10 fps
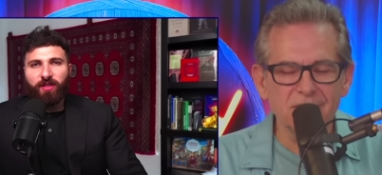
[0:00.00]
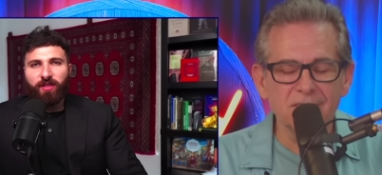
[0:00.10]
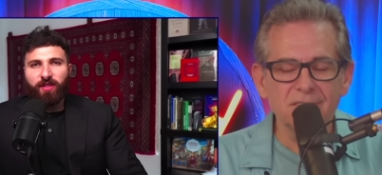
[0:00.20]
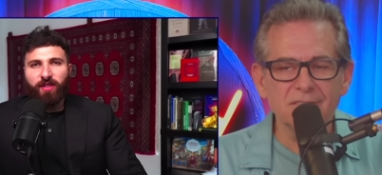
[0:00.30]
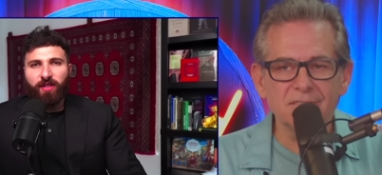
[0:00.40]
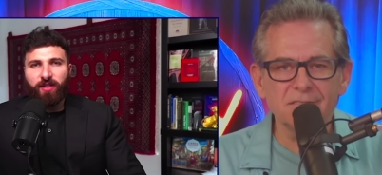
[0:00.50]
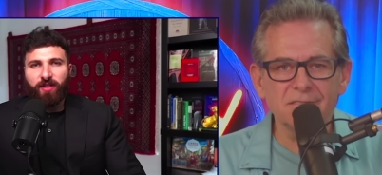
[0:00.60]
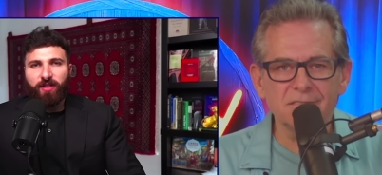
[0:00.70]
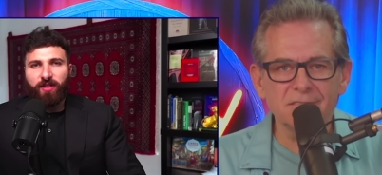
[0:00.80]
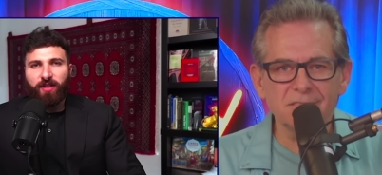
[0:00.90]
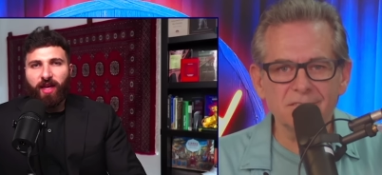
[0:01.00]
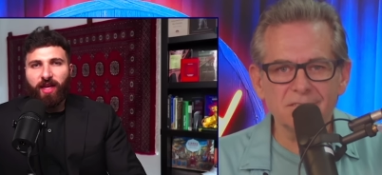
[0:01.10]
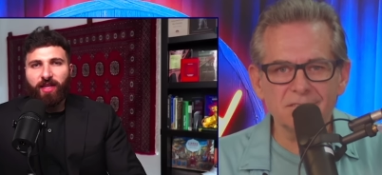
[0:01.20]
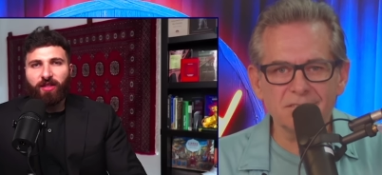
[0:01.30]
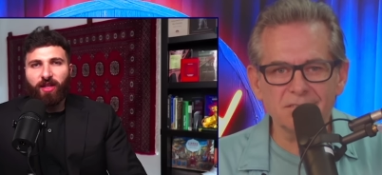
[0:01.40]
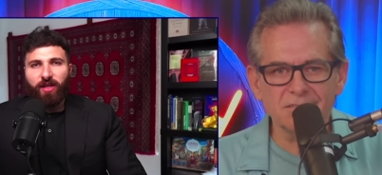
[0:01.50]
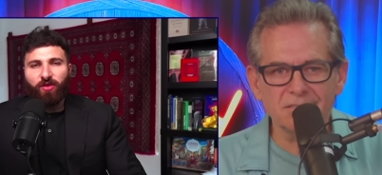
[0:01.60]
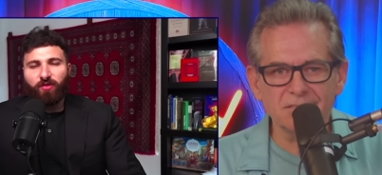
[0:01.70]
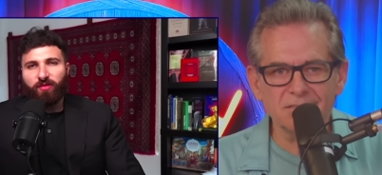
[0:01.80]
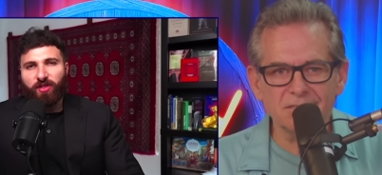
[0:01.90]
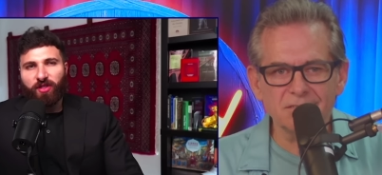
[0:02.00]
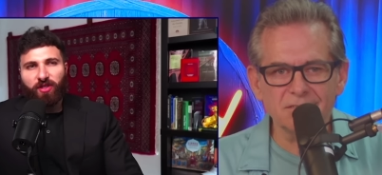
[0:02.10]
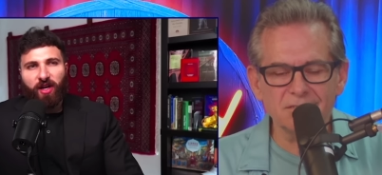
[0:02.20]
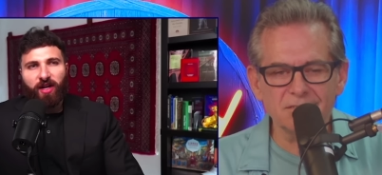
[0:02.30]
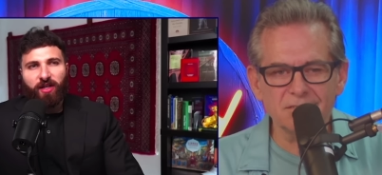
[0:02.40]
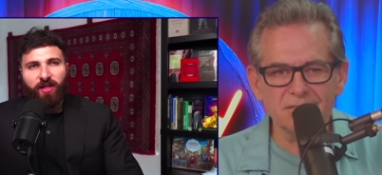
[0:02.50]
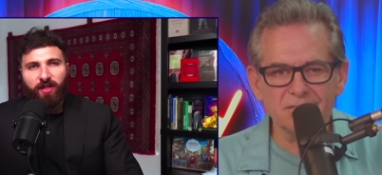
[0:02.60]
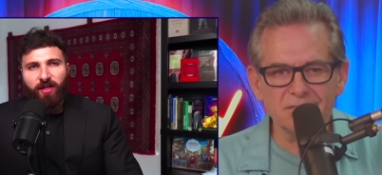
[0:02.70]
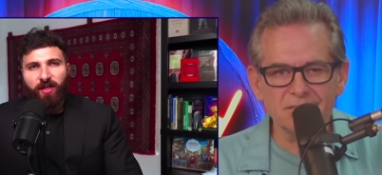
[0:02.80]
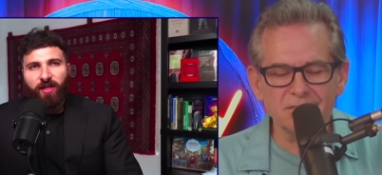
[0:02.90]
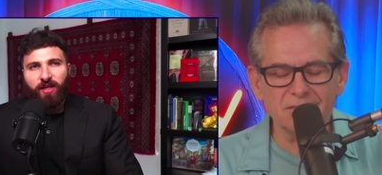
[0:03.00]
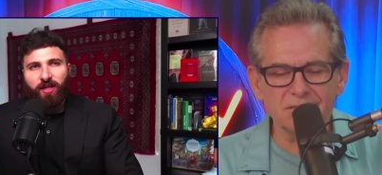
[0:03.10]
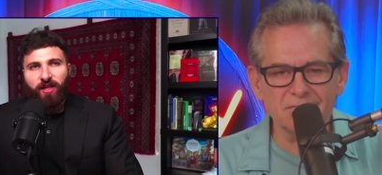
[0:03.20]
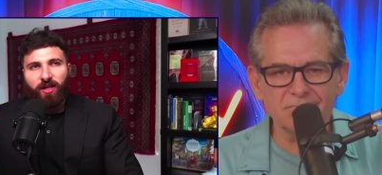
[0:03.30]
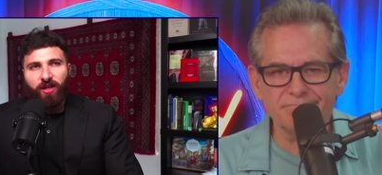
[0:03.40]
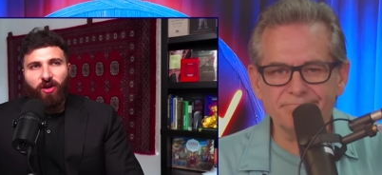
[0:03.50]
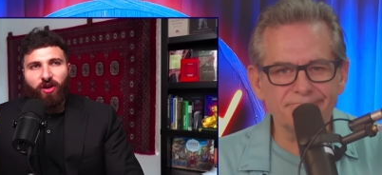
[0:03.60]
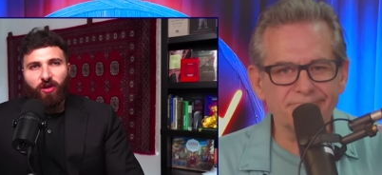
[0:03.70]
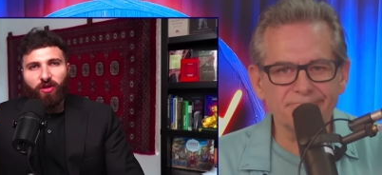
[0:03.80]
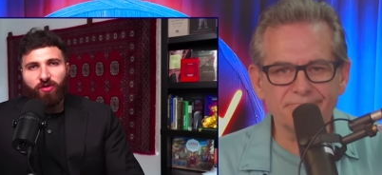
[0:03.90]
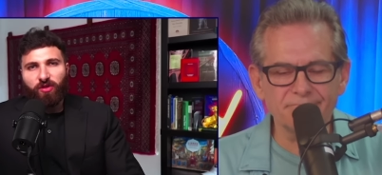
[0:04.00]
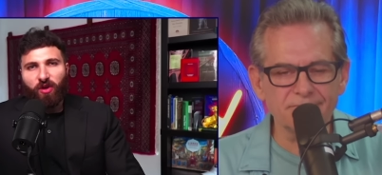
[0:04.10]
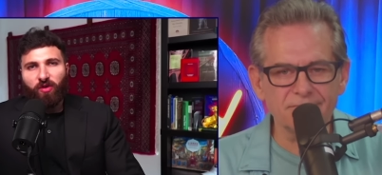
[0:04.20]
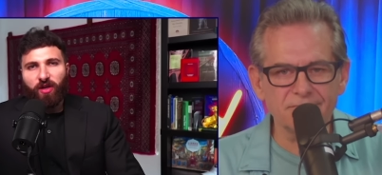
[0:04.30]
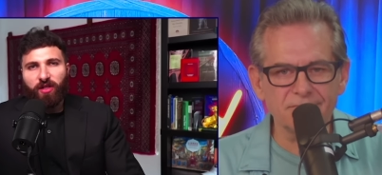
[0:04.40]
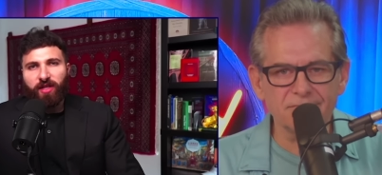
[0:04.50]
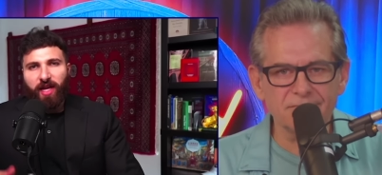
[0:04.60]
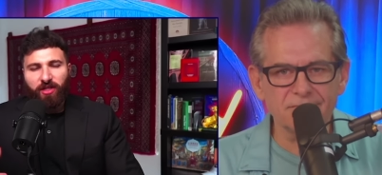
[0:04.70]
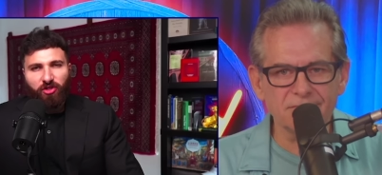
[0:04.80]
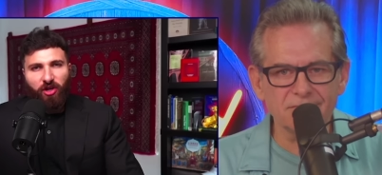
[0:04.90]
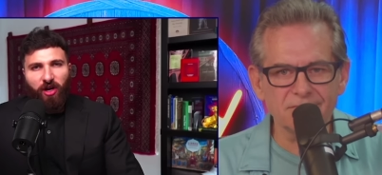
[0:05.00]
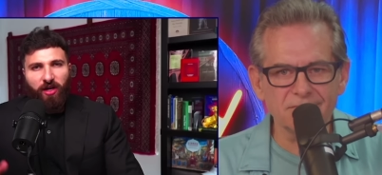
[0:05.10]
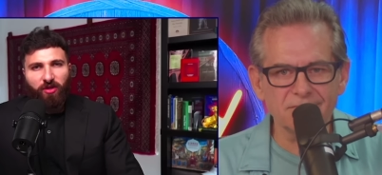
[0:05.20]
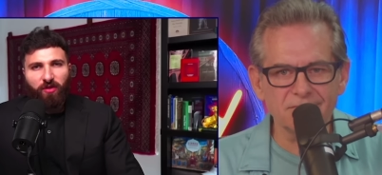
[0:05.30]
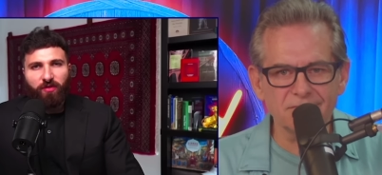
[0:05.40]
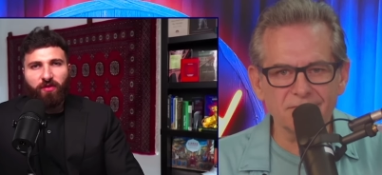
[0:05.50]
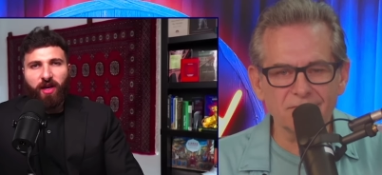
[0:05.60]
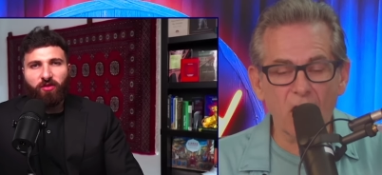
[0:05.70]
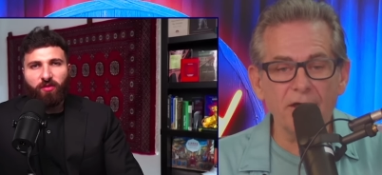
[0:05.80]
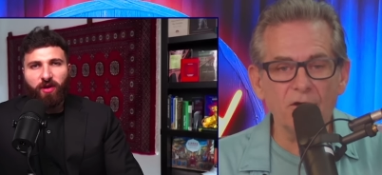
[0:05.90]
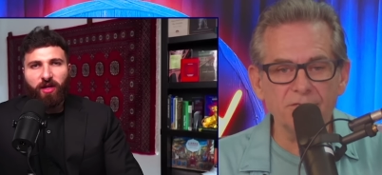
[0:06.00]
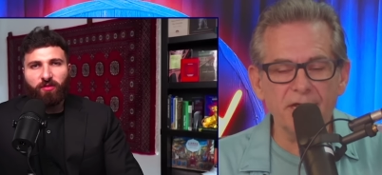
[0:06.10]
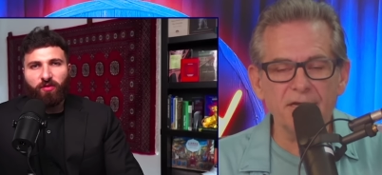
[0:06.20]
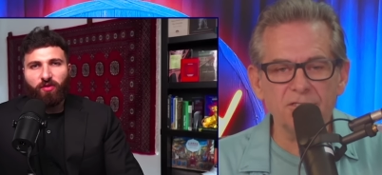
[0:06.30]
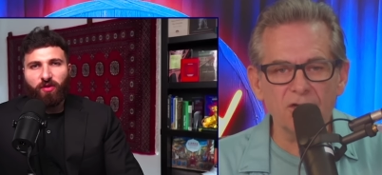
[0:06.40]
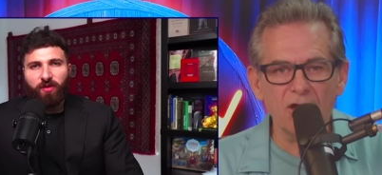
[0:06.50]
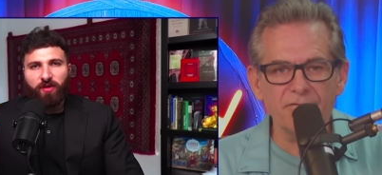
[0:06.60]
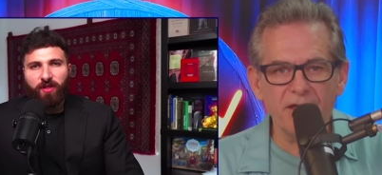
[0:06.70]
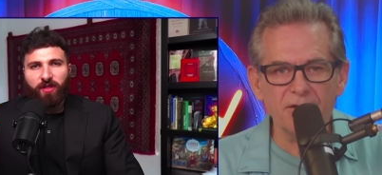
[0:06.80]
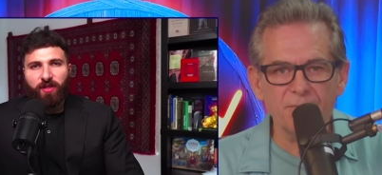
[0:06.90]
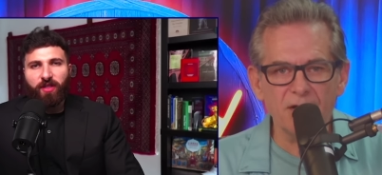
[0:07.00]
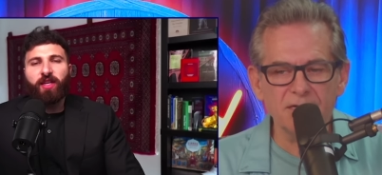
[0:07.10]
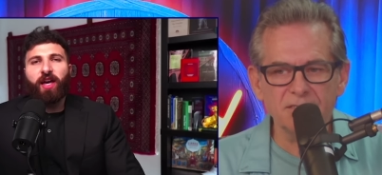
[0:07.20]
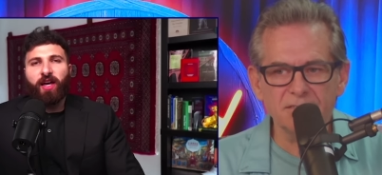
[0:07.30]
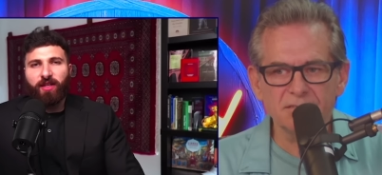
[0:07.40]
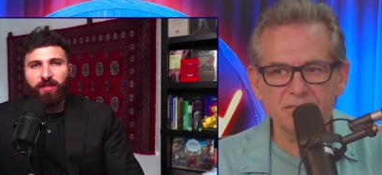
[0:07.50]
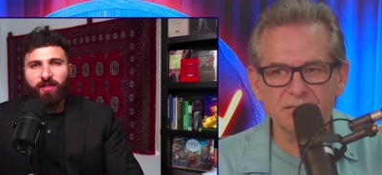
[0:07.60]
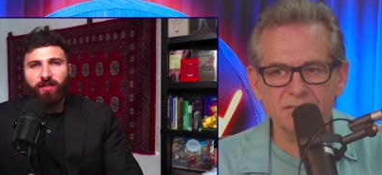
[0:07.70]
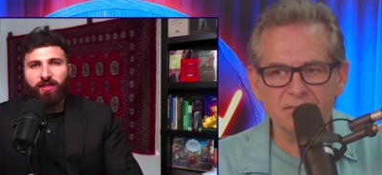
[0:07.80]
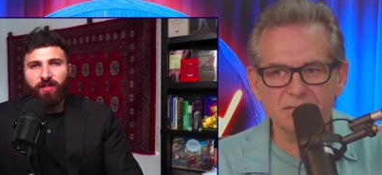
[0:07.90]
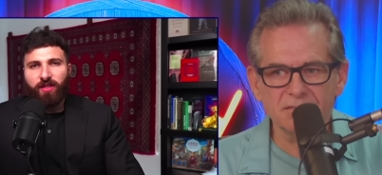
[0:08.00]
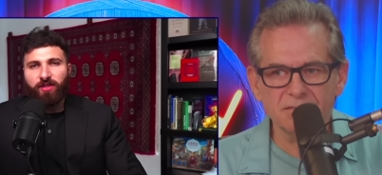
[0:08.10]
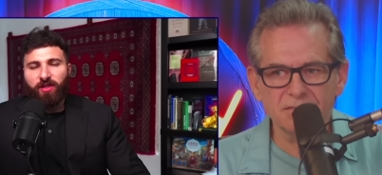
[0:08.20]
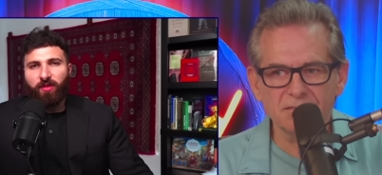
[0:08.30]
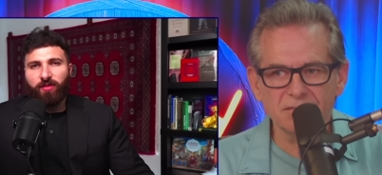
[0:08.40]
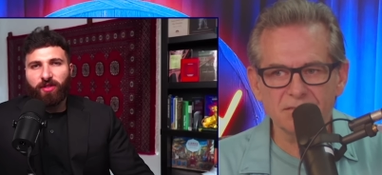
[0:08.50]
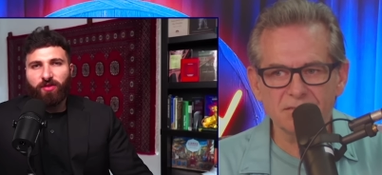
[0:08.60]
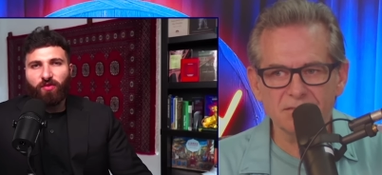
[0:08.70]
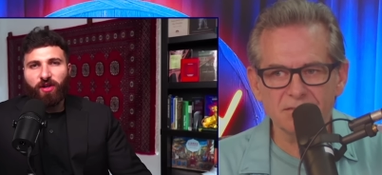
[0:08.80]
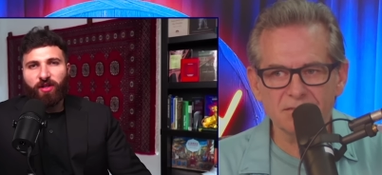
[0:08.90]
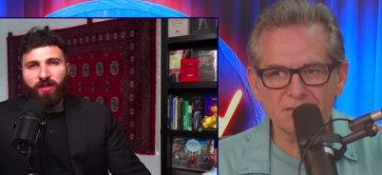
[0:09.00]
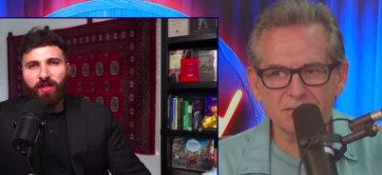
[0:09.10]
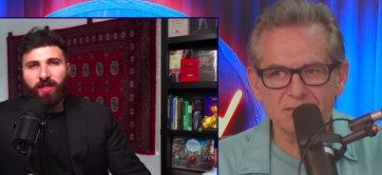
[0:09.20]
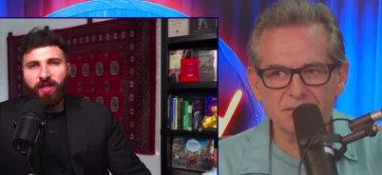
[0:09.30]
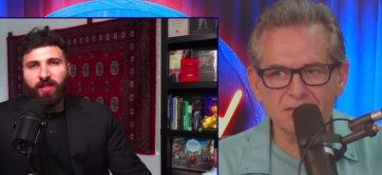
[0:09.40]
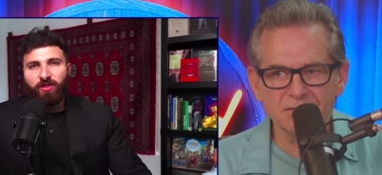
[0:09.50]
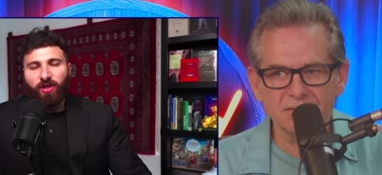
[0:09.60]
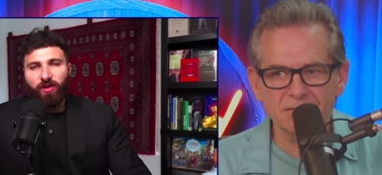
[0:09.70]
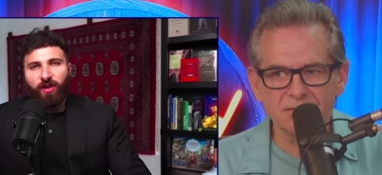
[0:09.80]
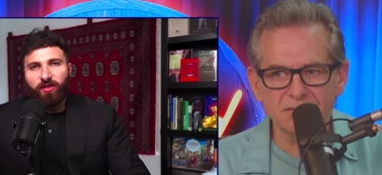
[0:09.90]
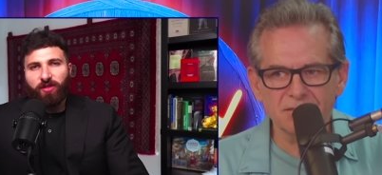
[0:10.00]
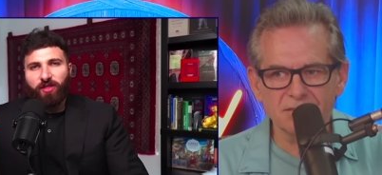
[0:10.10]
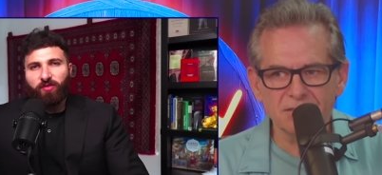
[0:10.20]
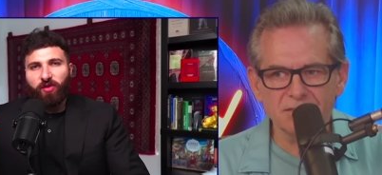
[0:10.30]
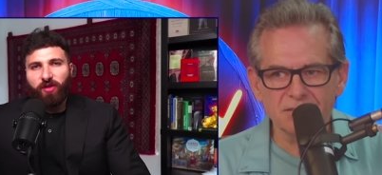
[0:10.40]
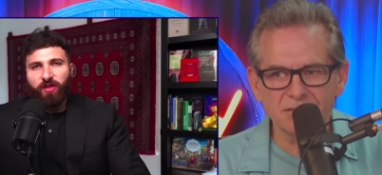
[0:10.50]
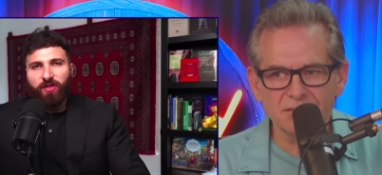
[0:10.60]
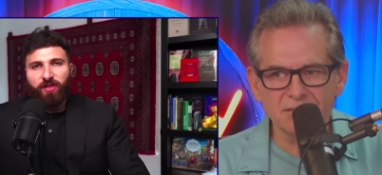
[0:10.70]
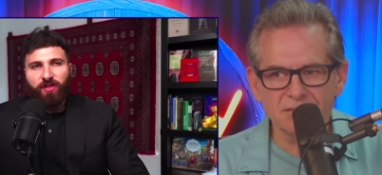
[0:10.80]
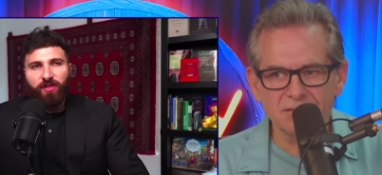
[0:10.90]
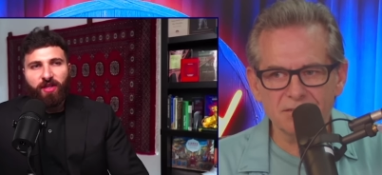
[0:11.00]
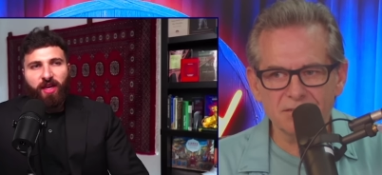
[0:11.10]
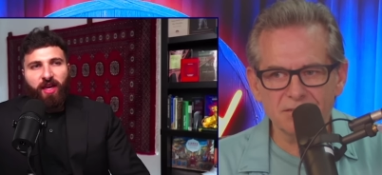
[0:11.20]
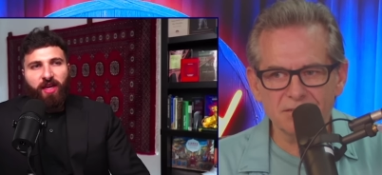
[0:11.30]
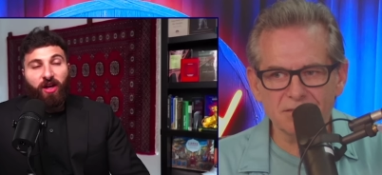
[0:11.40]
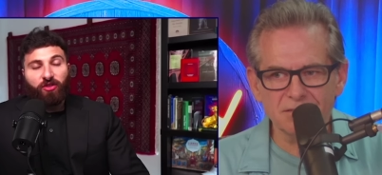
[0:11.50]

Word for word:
Speaker 1: The Eddie Liger from TikTok, uh, Carlos Noah, Danny Shaw. I don't know if you have
Speaker 2: him I on know Danny before. Shaw. I've had him on. Yeah,
Speaker 1: he's coming as well. Talk about his experiences. Yeah, our